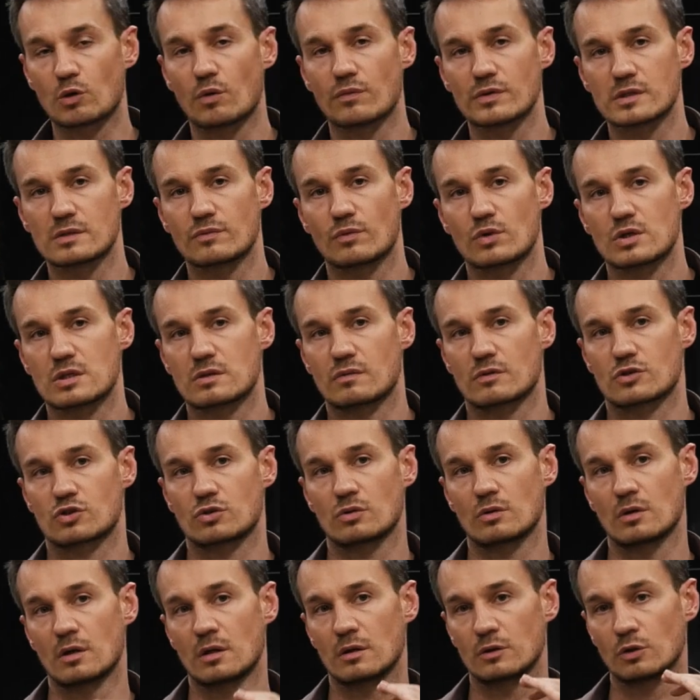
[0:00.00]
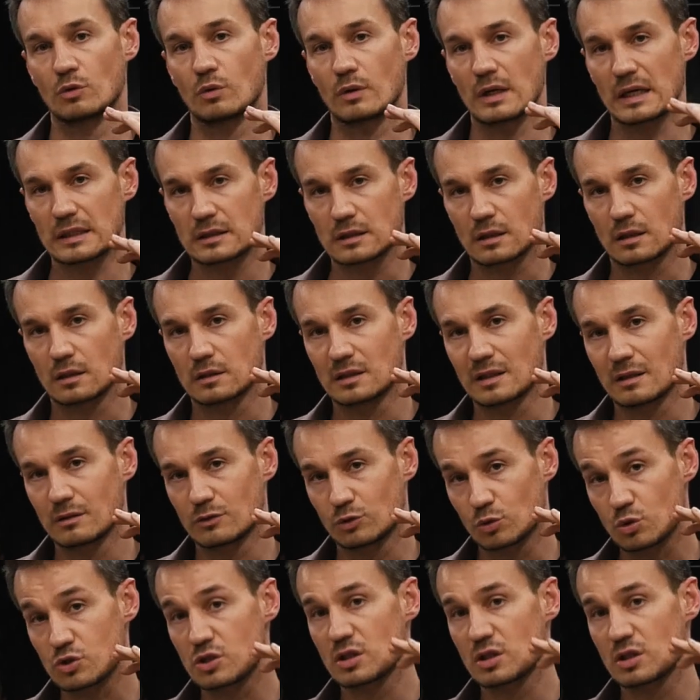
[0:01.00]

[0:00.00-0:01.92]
are related to the nomenclature.